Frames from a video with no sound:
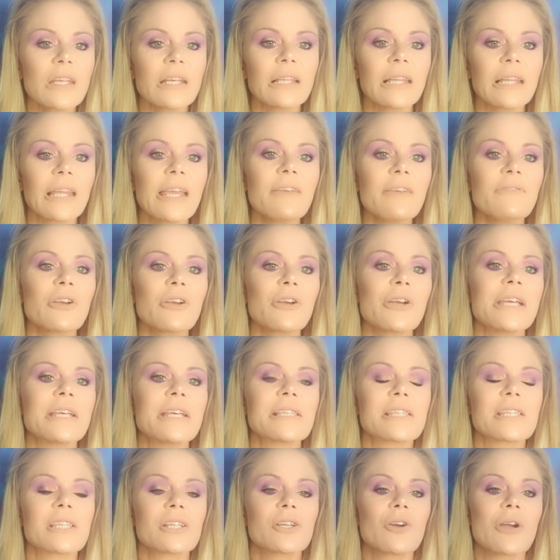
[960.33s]
Leave your
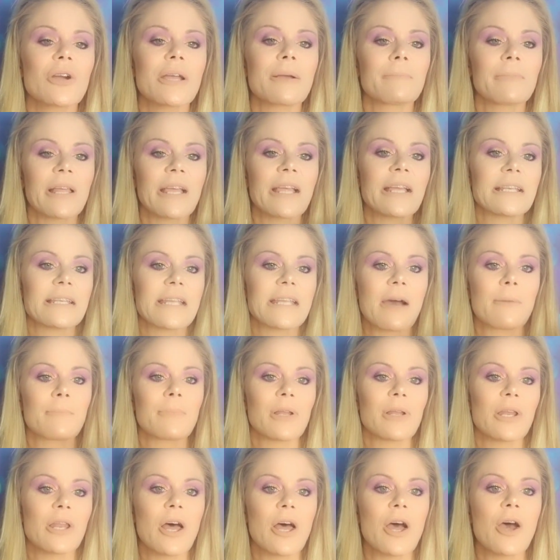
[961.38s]
Instagram link down
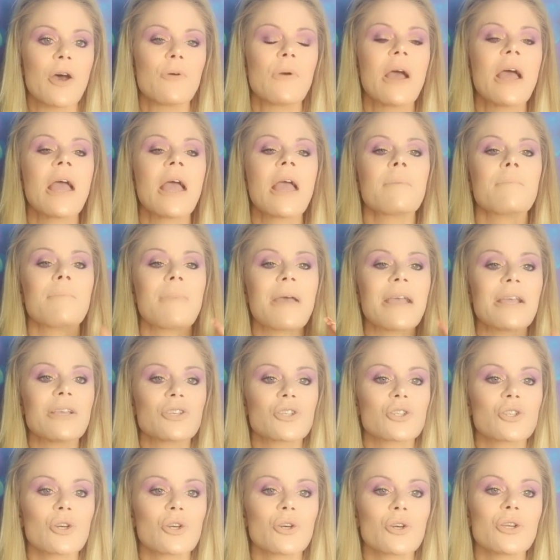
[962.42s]
below. Make
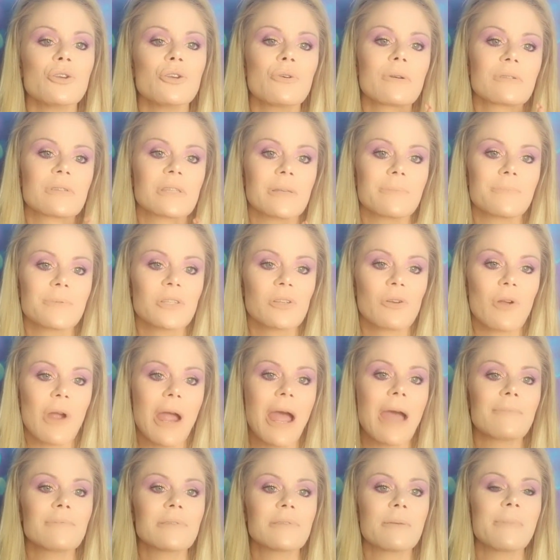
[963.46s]
sure you are
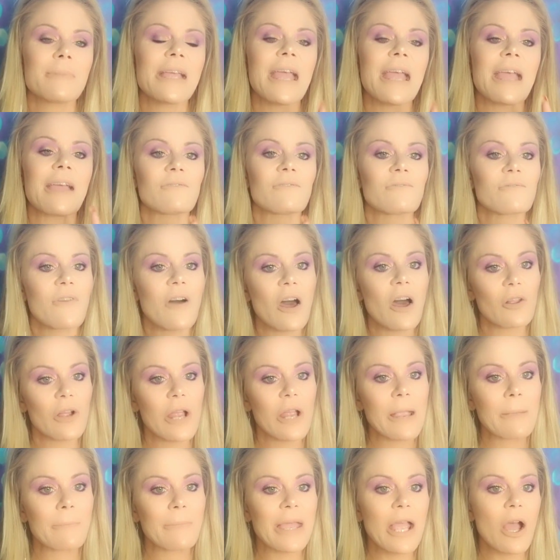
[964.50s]
subscribed to me and
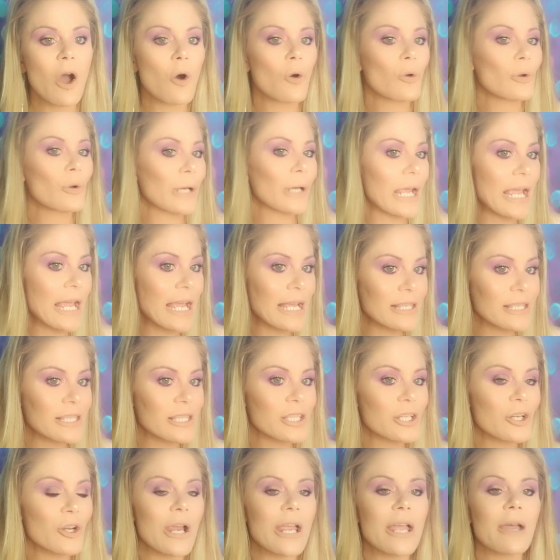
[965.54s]
following me on
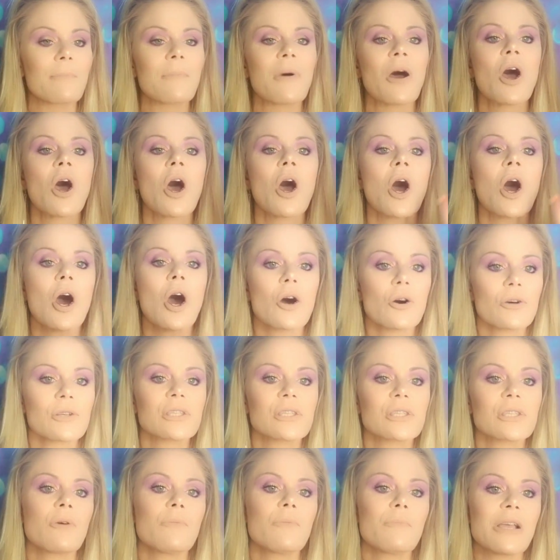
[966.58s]
Instagram.
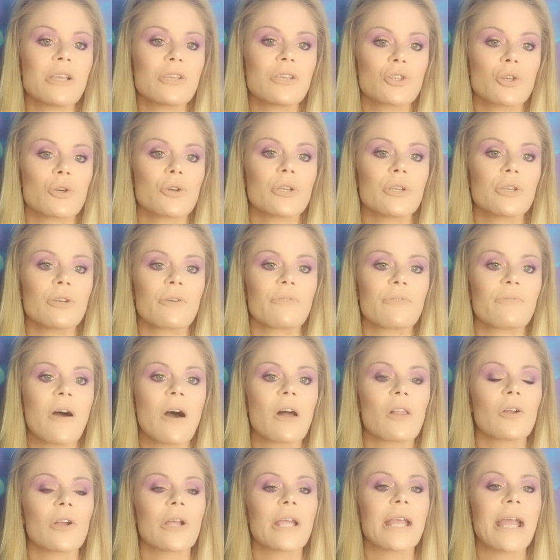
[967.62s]
Also, make sure you're
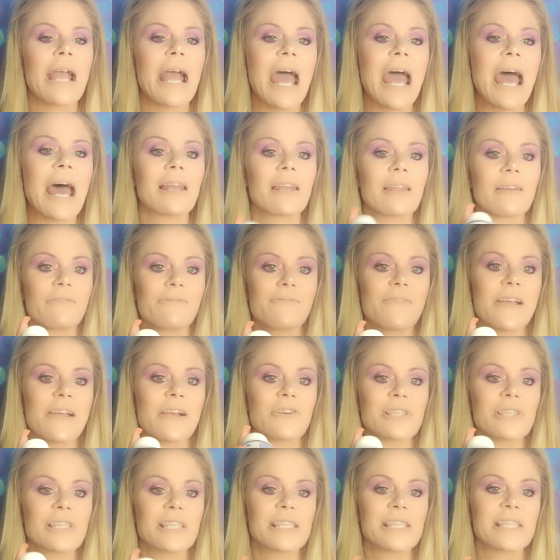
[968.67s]
following at La
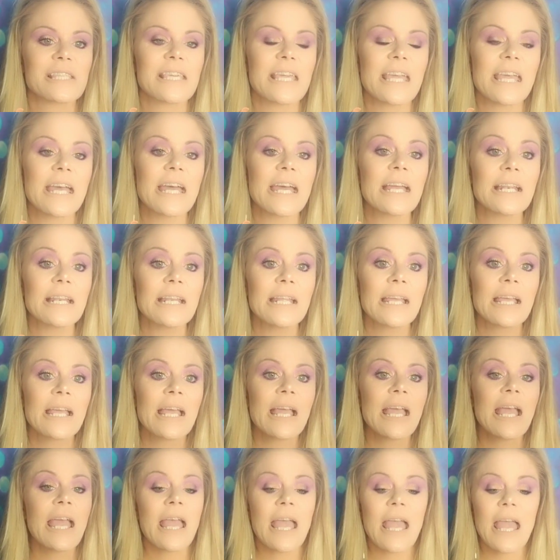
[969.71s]
Fair Skin.
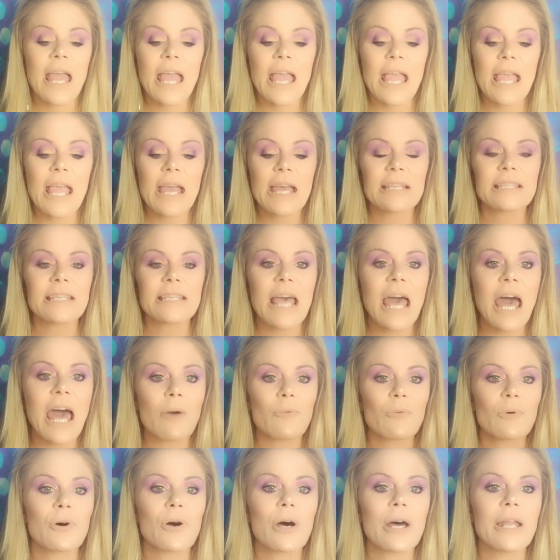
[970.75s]
And I
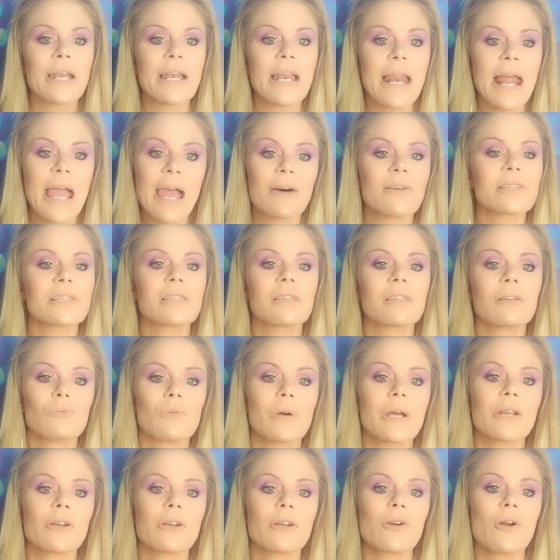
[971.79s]
will announce the
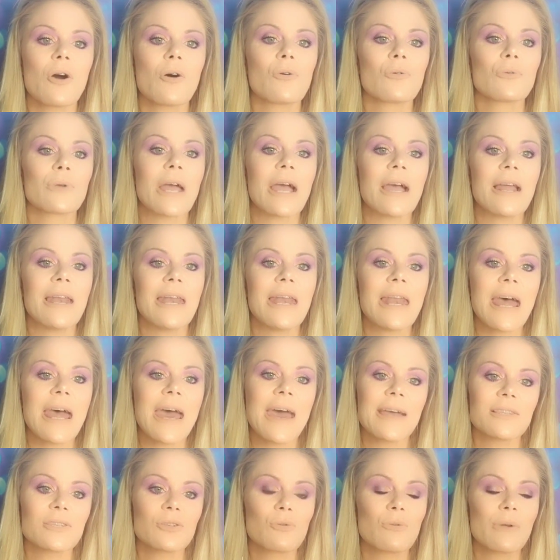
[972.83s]
winner on
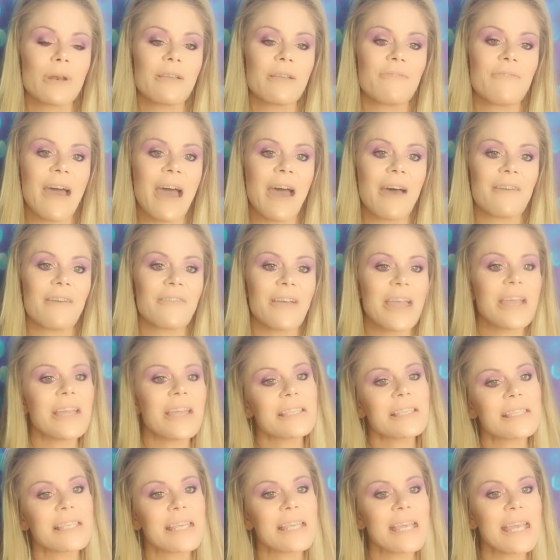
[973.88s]

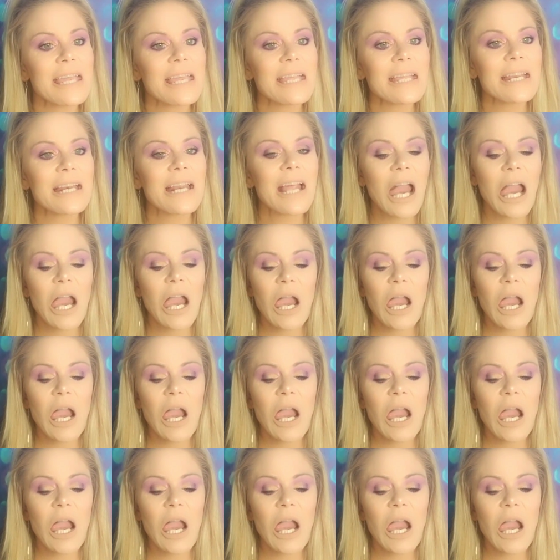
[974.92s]
9/25/18.